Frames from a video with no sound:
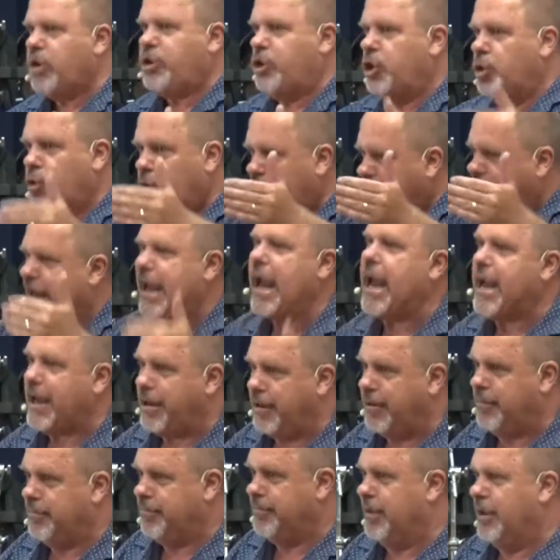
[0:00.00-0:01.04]
what you will
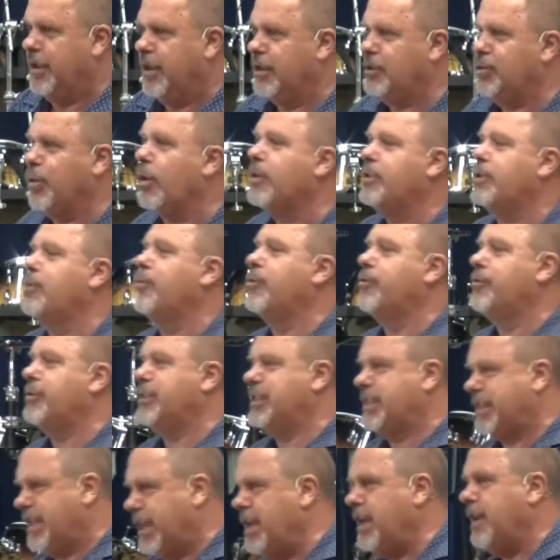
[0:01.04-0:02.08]
get. It's what you will
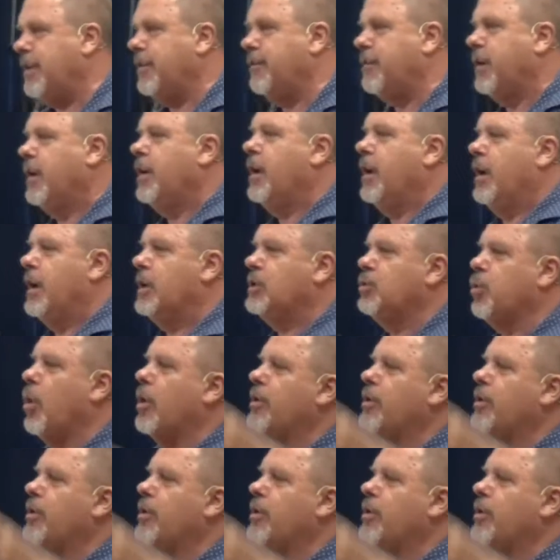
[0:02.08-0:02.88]
receive. It's